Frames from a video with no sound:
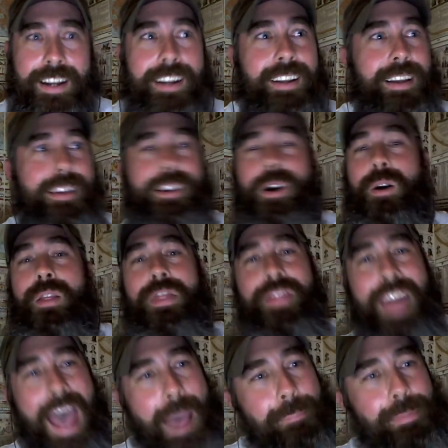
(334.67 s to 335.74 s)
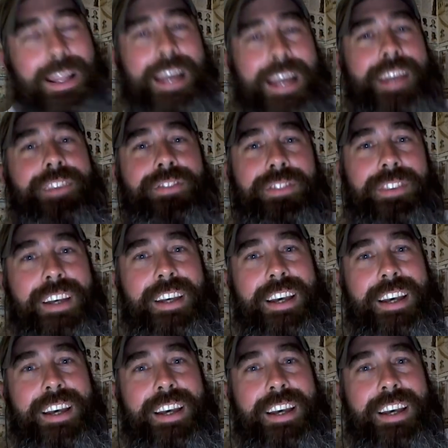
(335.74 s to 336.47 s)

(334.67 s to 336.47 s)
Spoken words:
You know, that place,